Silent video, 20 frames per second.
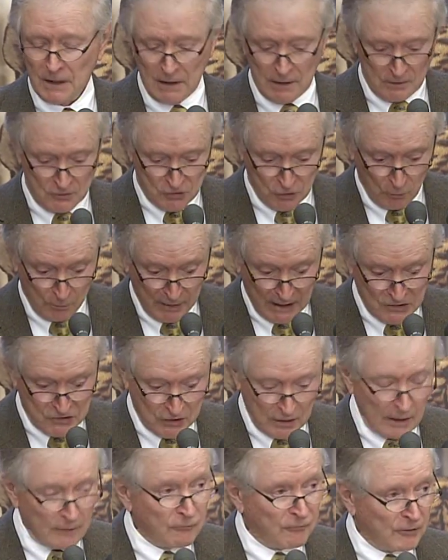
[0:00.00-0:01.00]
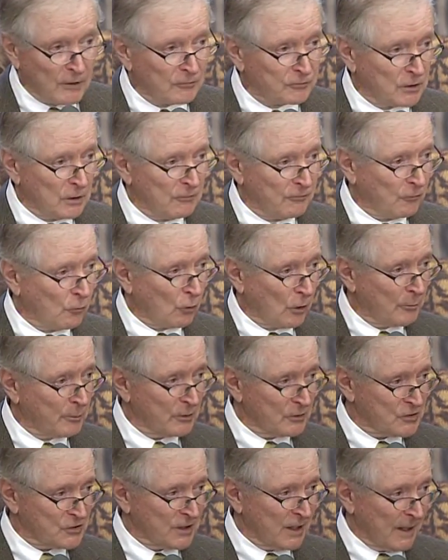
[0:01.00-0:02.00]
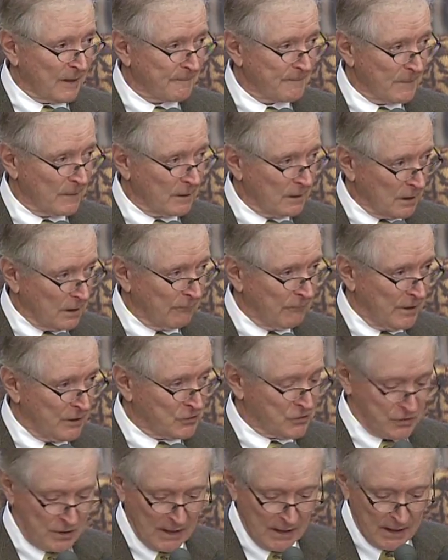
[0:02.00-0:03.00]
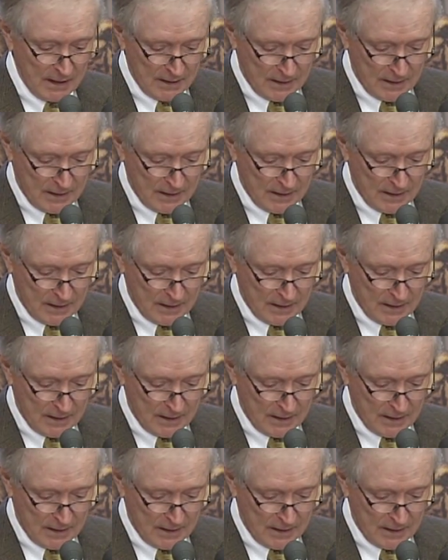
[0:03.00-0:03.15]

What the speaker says: And so basically 54% of this